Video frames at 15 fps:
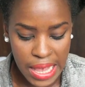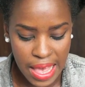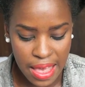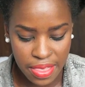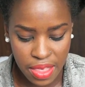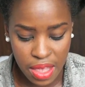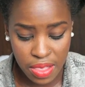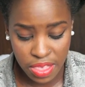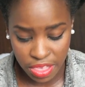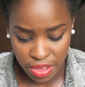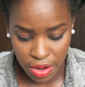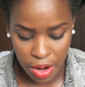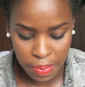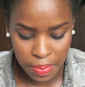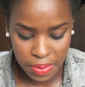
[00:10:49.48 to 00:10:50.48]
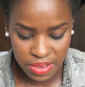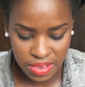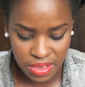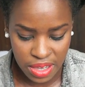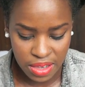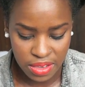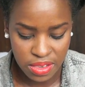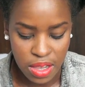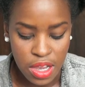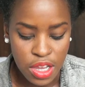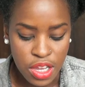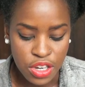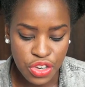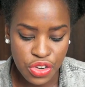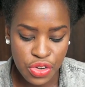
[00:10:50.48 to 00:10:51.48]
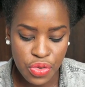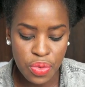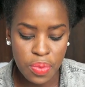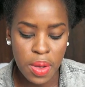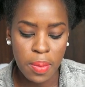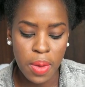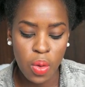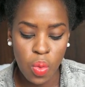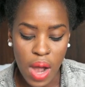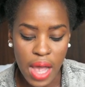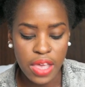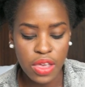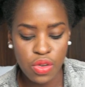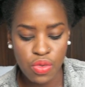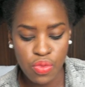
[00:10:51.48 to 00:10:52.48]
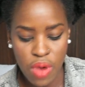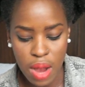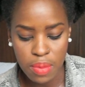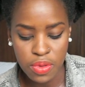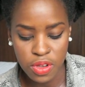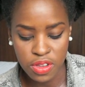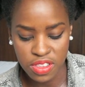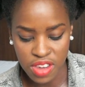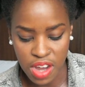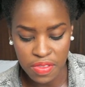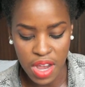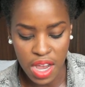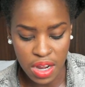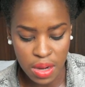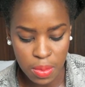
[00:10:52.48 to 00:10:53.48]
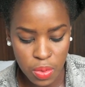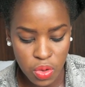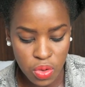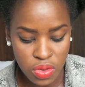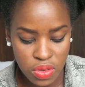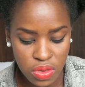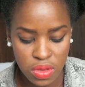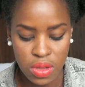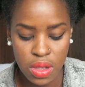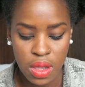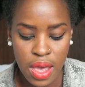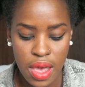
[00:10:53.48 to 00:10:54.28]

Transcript: And then the therapist says, do you remember why you wrapped your stuffed animals?